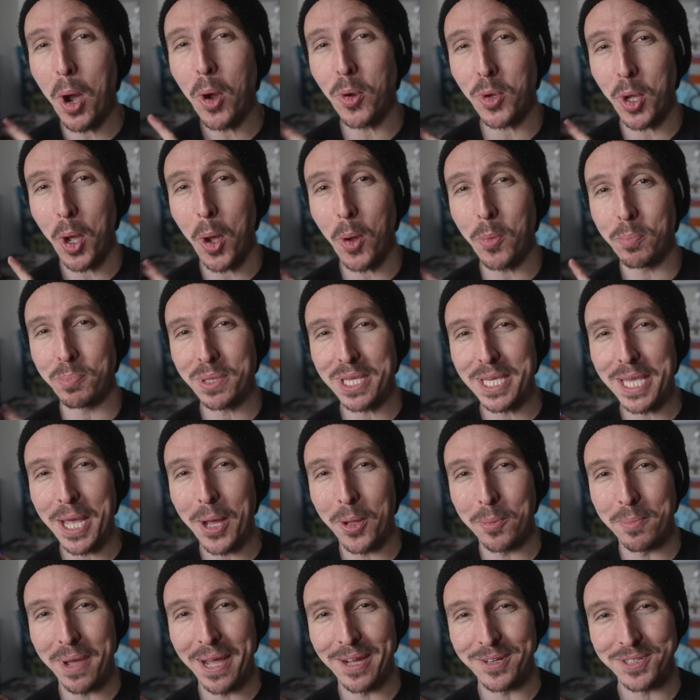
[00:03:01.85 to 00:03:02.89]
POCO
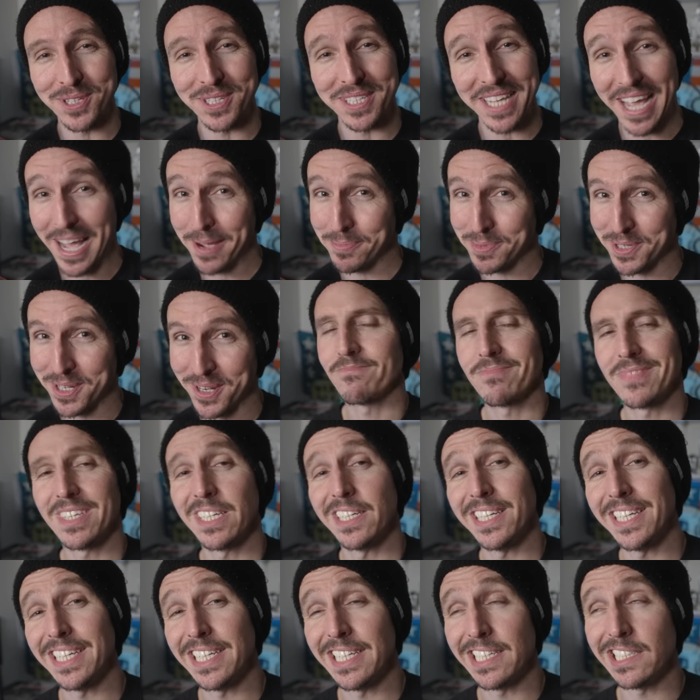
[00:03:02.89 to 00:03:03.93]
PL mount adapter.
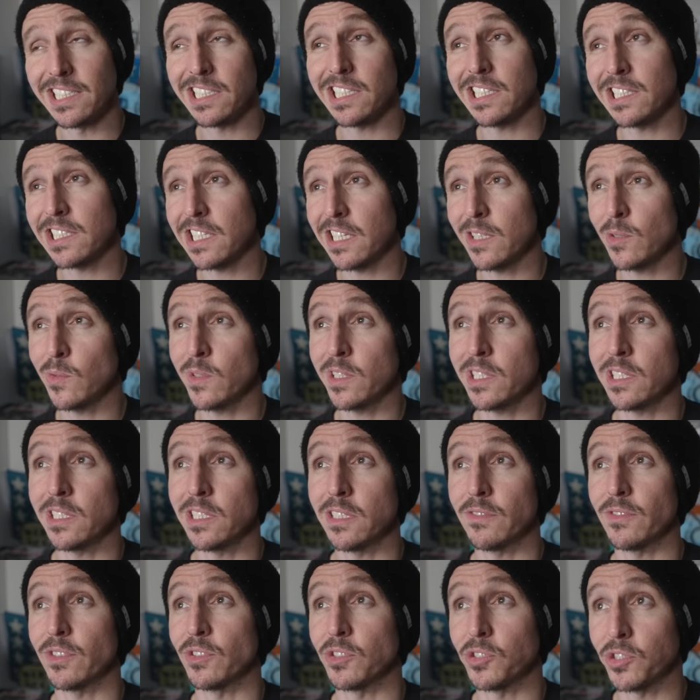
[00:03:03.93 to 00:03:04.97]
And since I
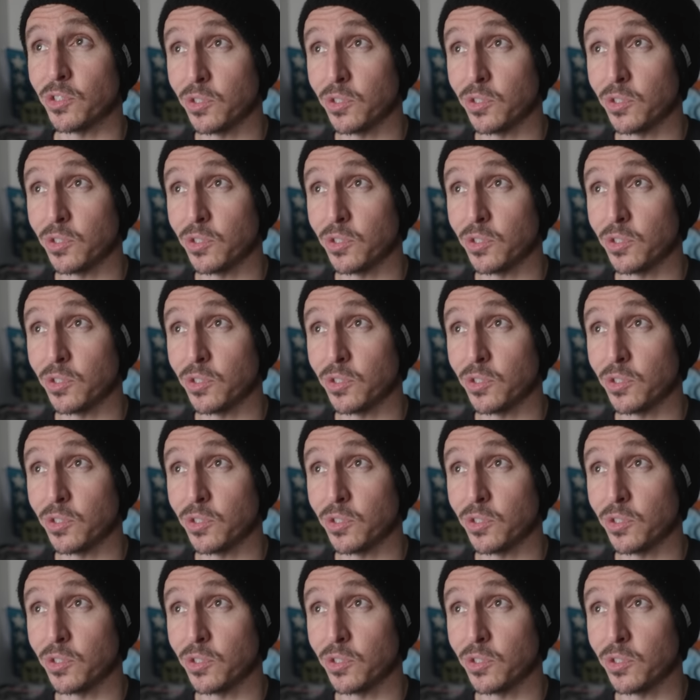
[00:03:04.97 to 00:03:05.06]
wasn't even